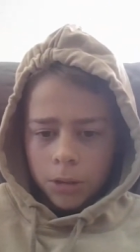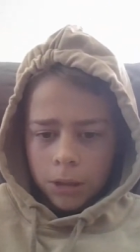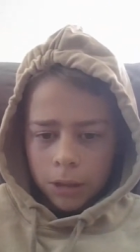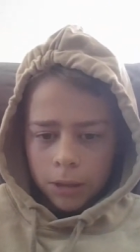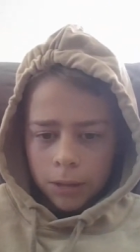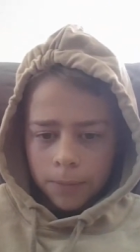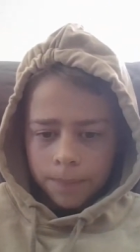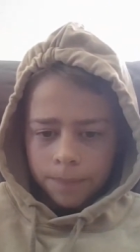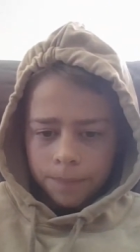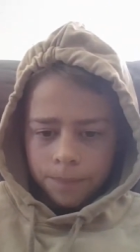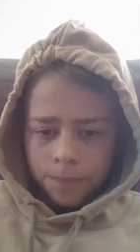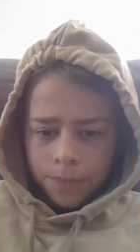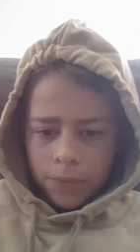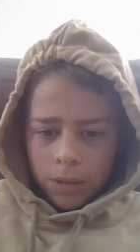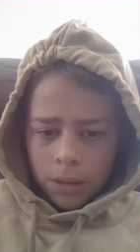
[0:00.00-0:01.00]
So
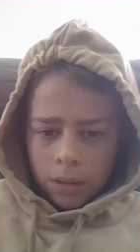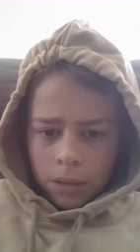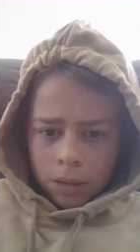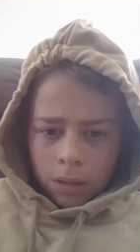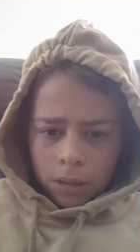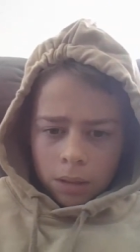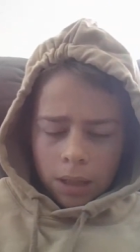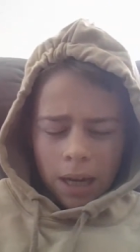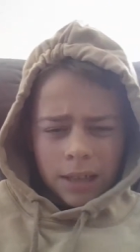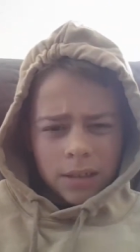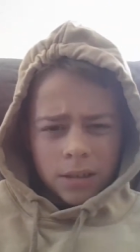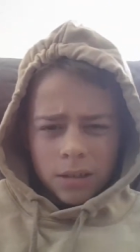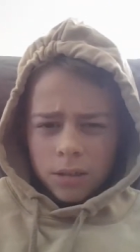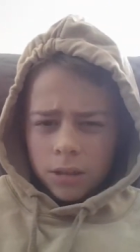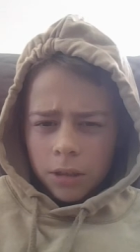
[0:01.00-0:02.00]

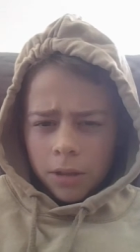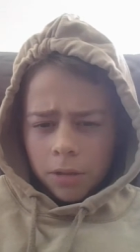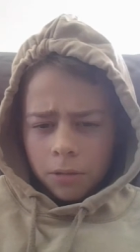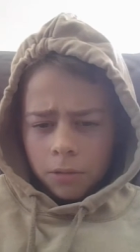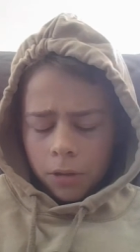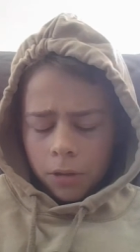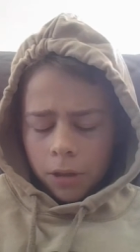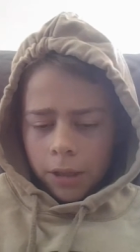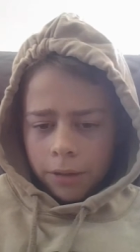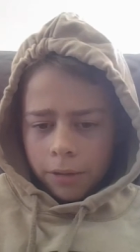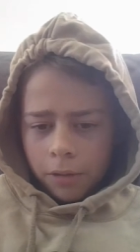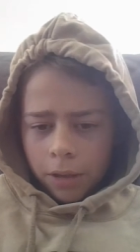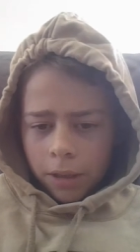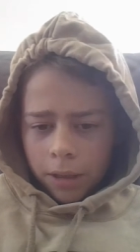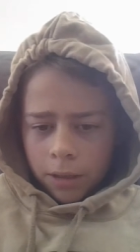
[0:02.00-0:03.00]
Cats did all right in the
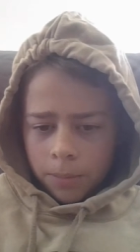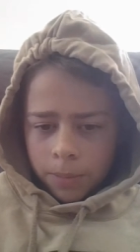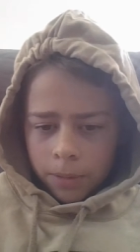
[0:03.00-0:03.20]
last,